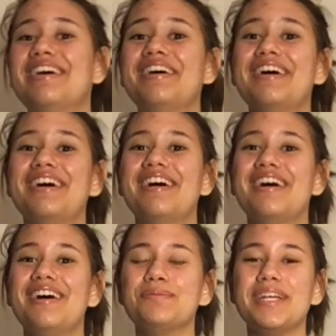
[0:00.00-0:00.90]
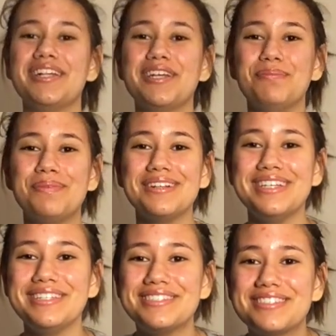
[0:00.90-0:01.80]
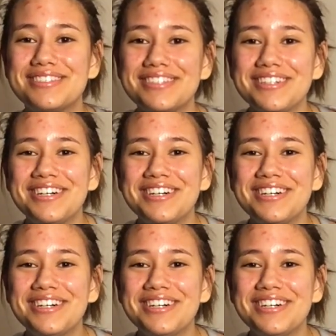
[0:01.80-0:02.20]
Oh, I'm gonna get bullied in school.